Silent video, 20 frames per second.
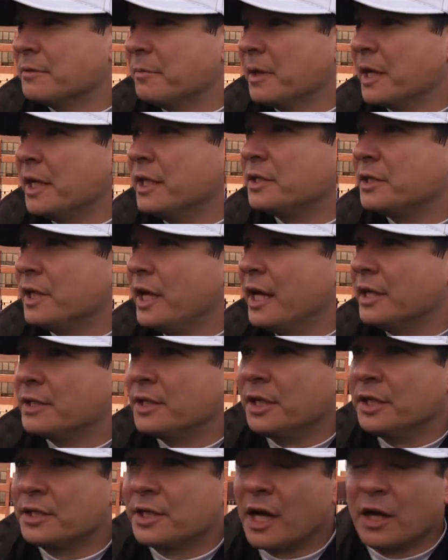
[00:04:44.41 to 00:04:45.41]
I'm an
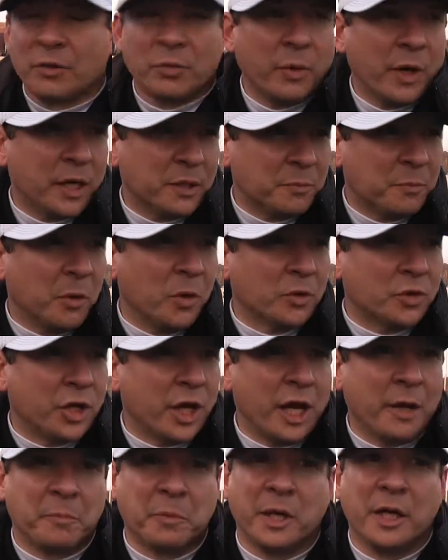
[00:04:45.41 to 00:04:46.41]
ECAC Southwest Bowl
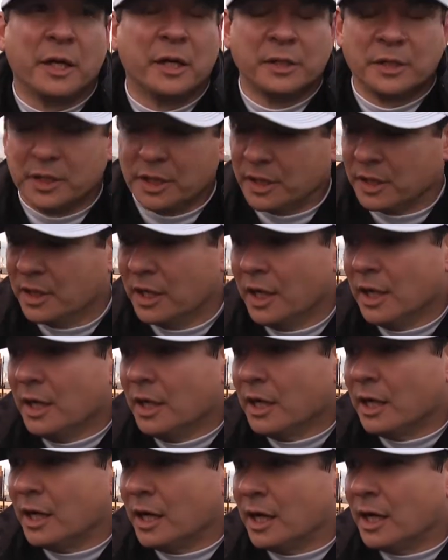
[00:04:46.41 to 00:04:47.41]
champions, and
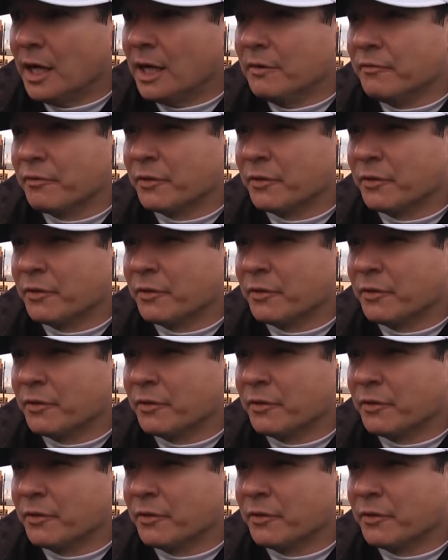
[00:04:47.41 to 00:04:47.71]
uh,